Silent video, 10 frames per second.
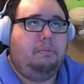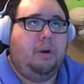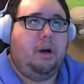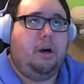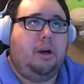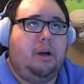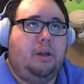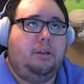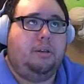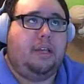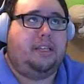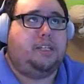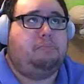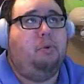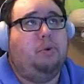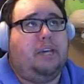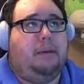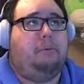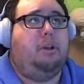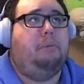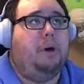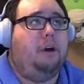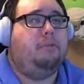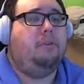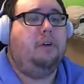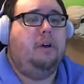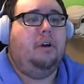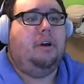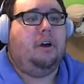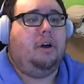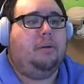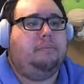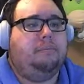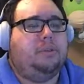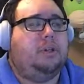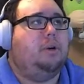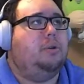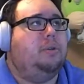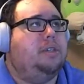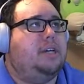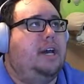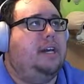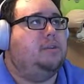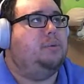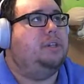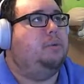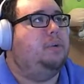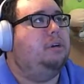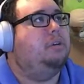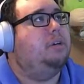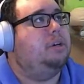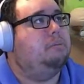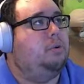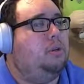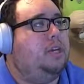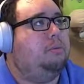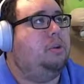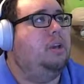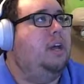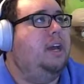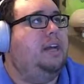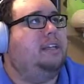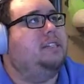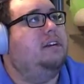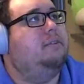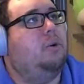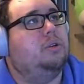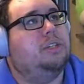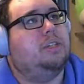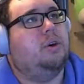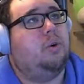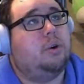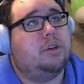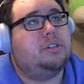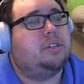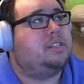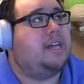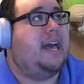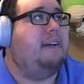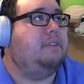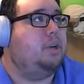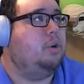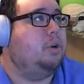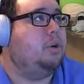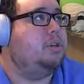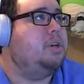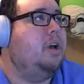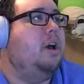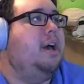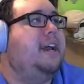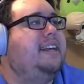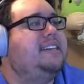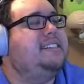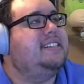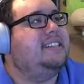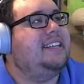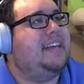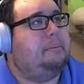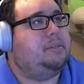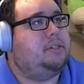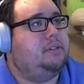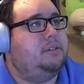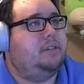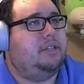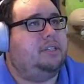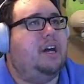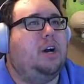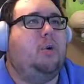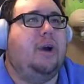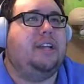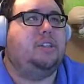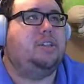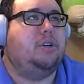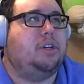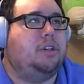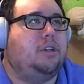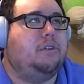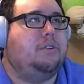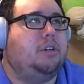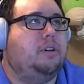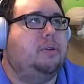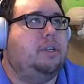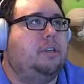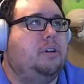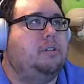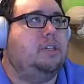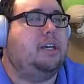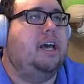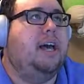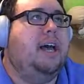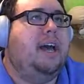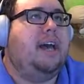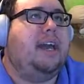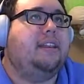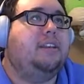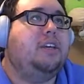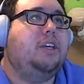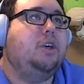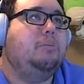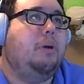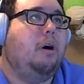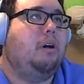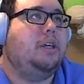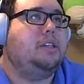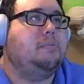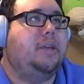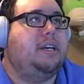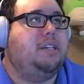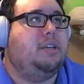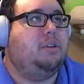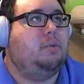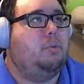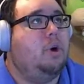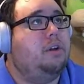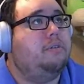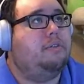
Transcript: a like this pool table above, so this guy has a really weird looking pool table. It doesn't have holes at the corners. It doesn't have any corners. It is an ellipse. It's not quite circular if you look really closely. And the cue ball is placed at one of the